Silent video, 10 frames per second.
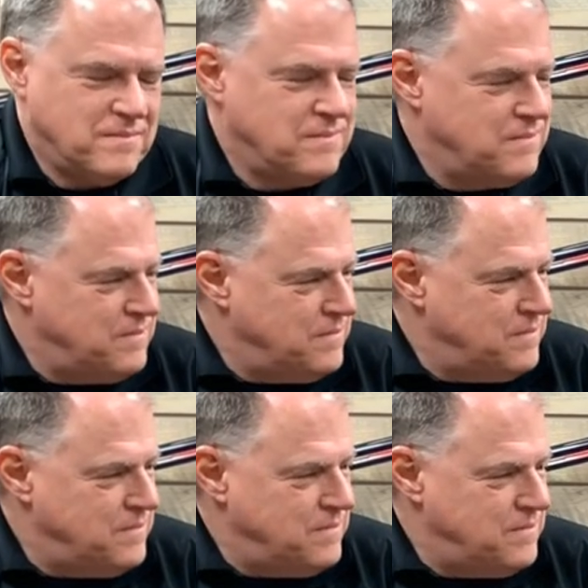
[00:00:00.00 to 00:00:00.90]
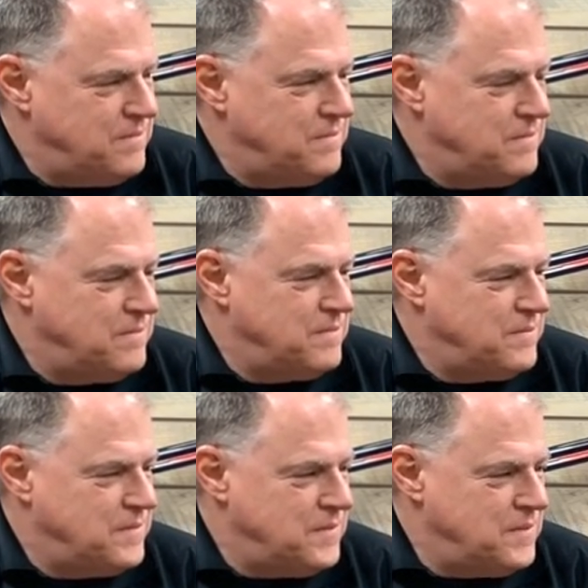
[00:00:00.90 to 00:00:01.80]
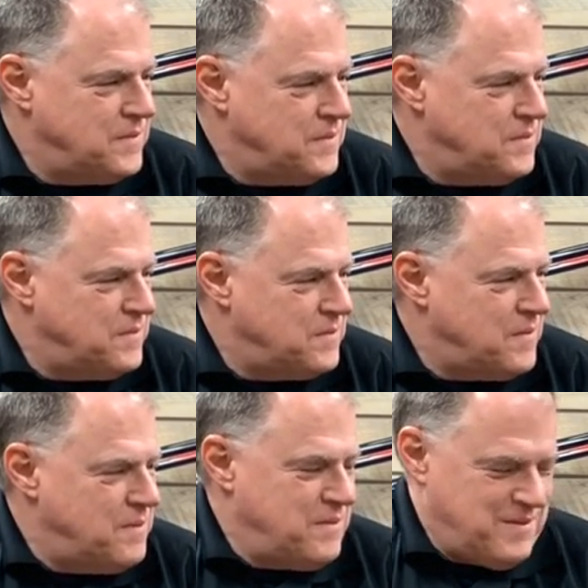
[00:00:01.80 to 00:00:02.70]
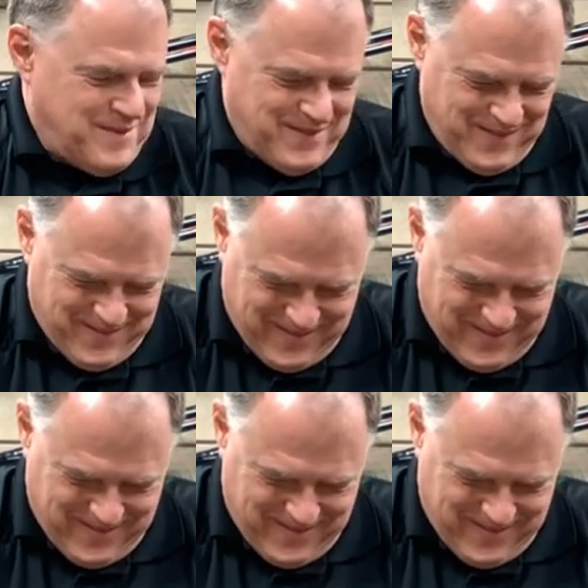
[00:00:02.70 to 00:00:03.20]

(silent)